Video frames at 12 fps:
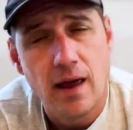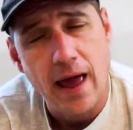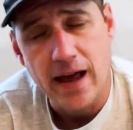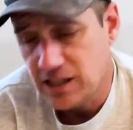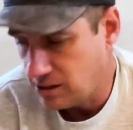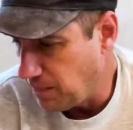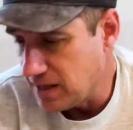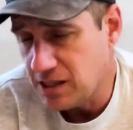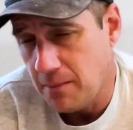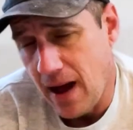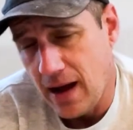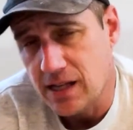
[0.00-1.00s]
and spaced them
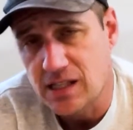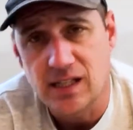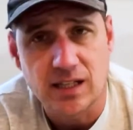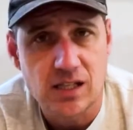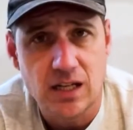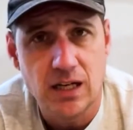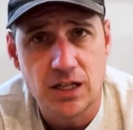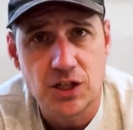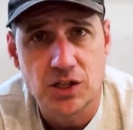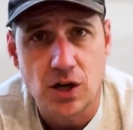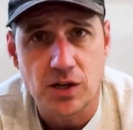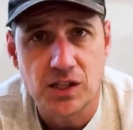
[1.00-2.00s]
out at 16
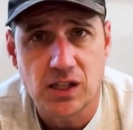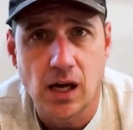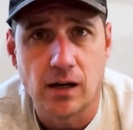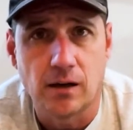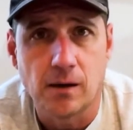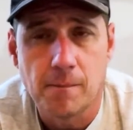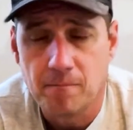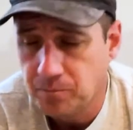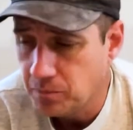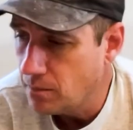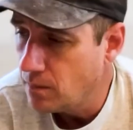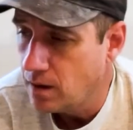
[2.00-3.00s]
inches on center.
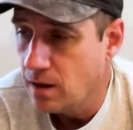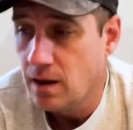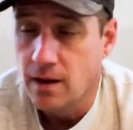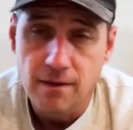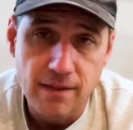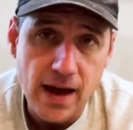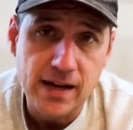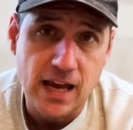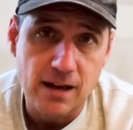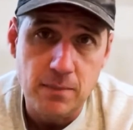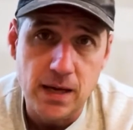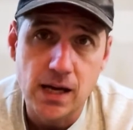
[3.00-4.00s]
That
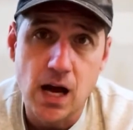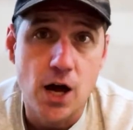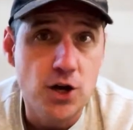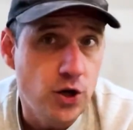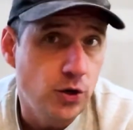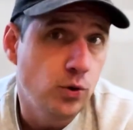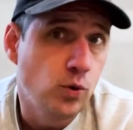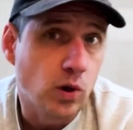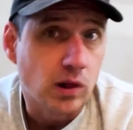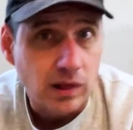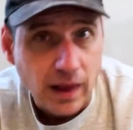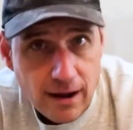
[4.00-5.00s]
gave me a new
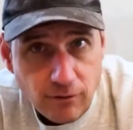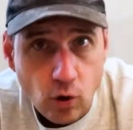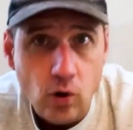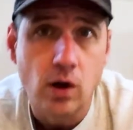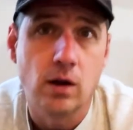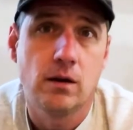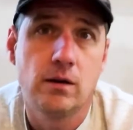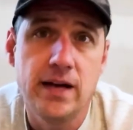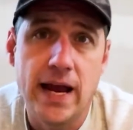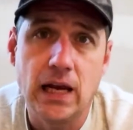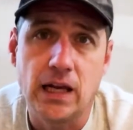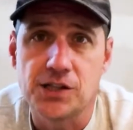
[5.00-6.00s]
level nailing